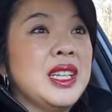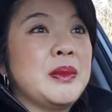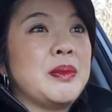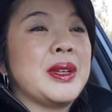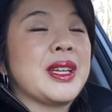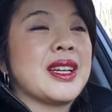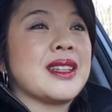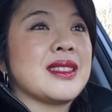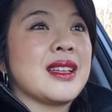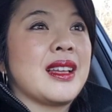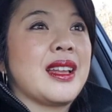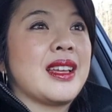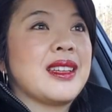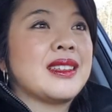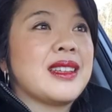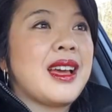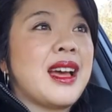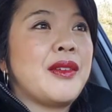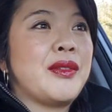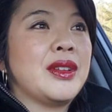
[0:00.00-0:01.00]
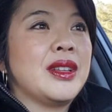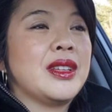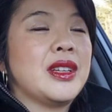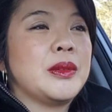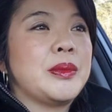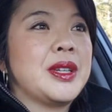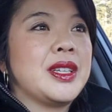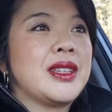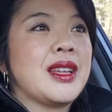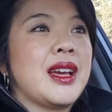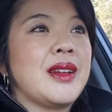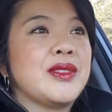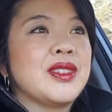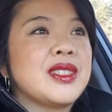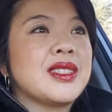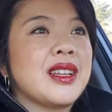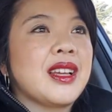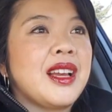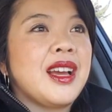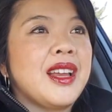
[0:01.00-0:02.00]
because I like to have a little bit of time
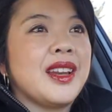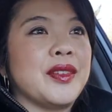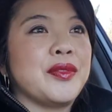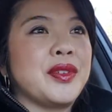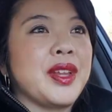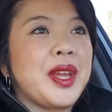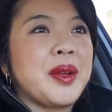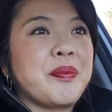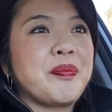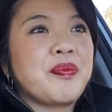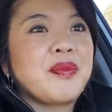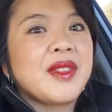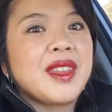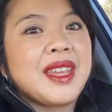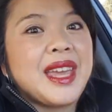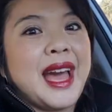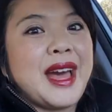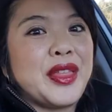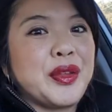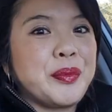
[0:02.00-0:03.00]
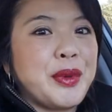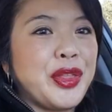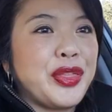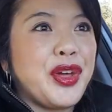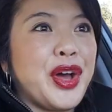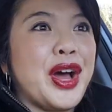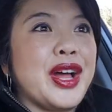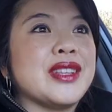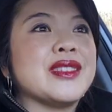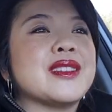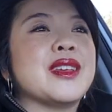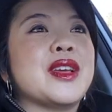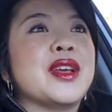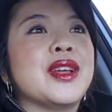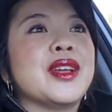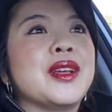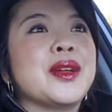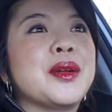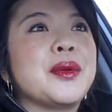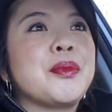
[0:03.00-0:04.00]
just to kind of like gather my thoughts
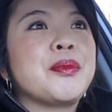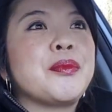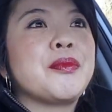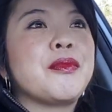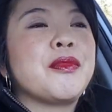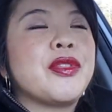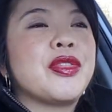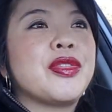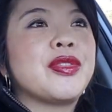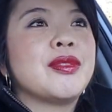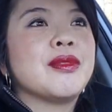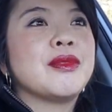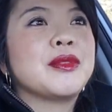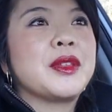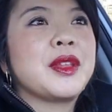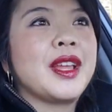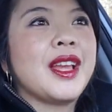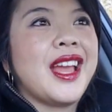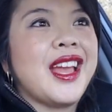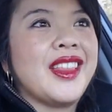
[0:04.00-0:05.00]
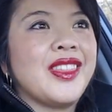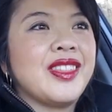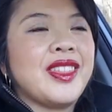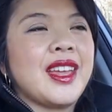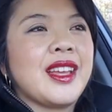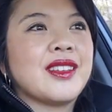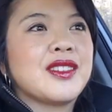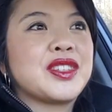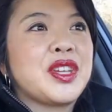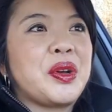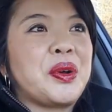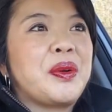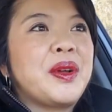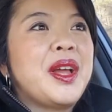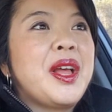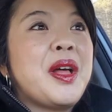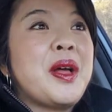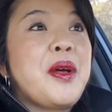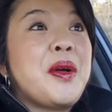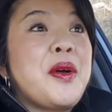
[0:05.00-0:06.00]
and things. So
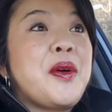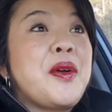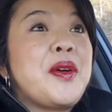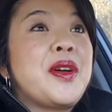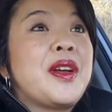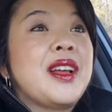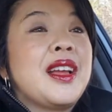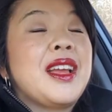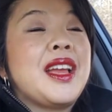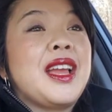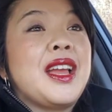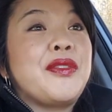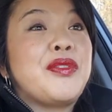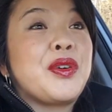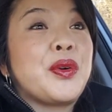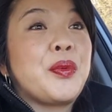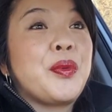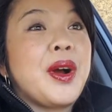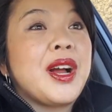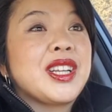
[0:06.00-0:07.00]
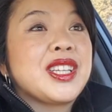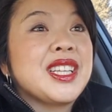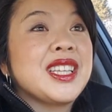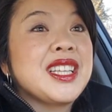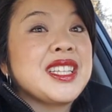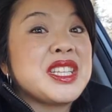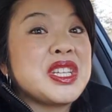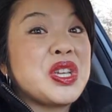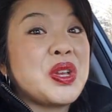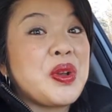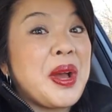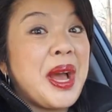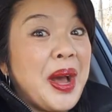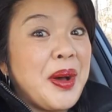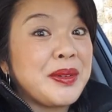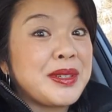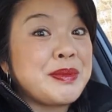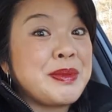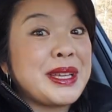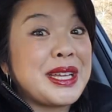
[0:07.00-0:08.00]
if you're watching this and you
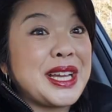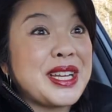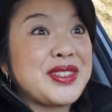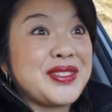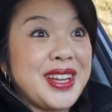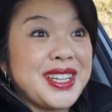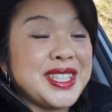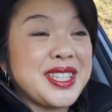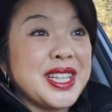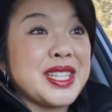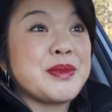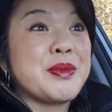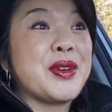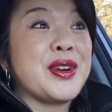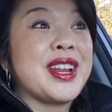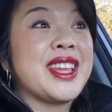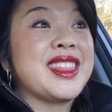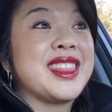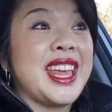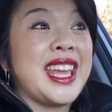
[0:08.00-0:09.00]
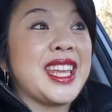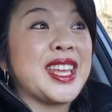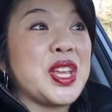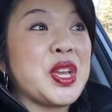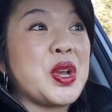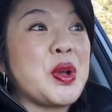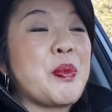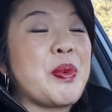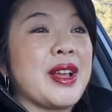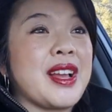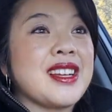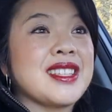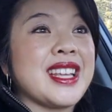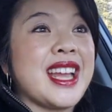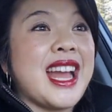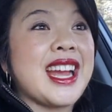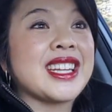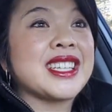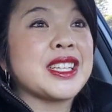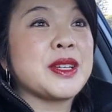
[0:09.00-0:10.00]
helped me get dressed this morning, thank you, because I
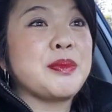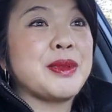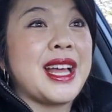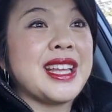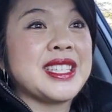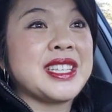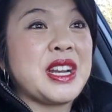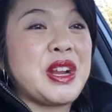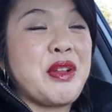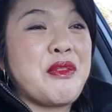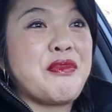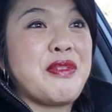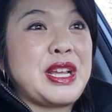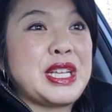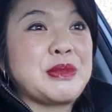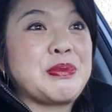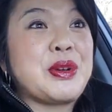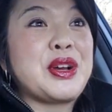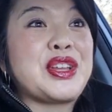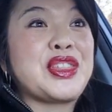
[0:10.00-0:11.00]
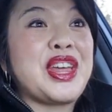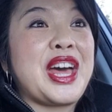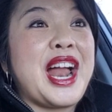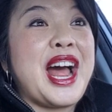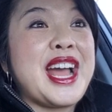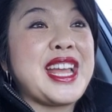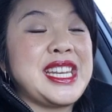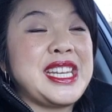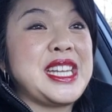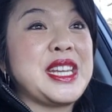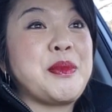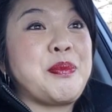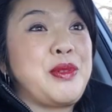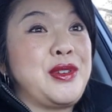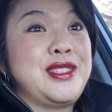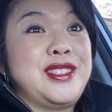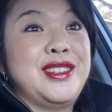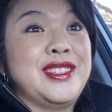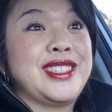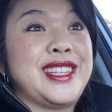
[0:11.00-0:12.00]
actually blasted out on Facebook that I need a
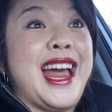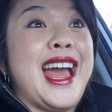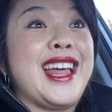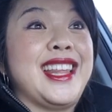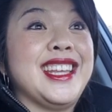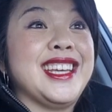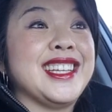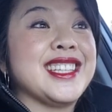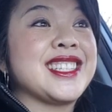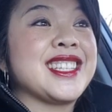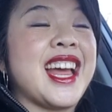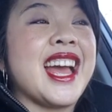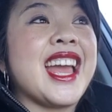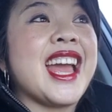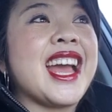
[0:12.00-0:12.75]
personal stylist.